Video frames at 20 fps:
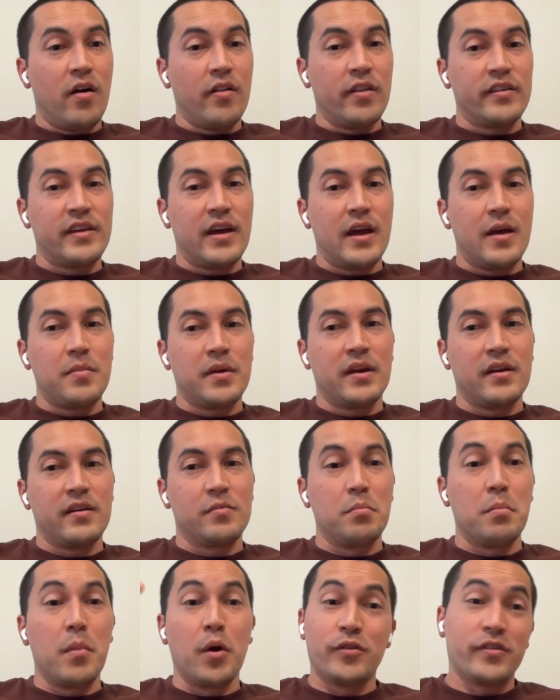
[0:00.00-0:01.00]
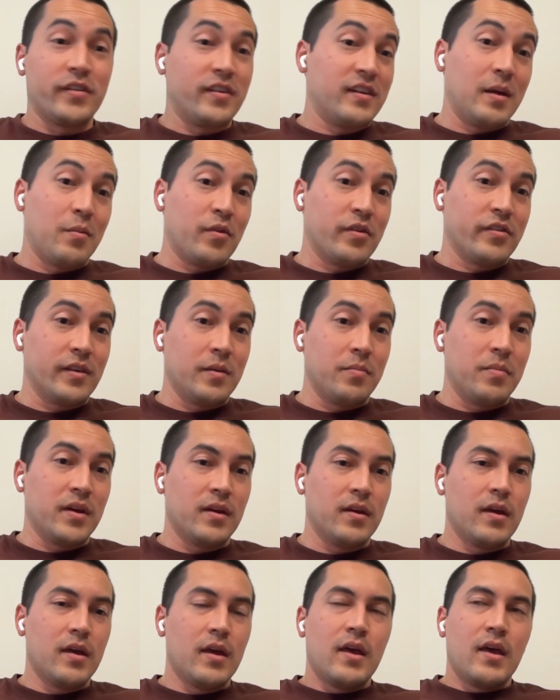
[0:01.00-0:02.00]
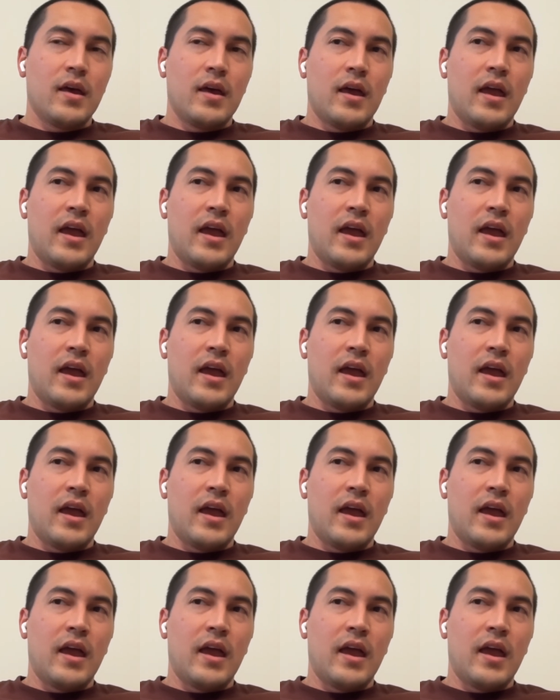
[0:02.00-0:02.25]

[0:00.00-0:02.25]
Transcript: all the time because most of the time we're sleeping.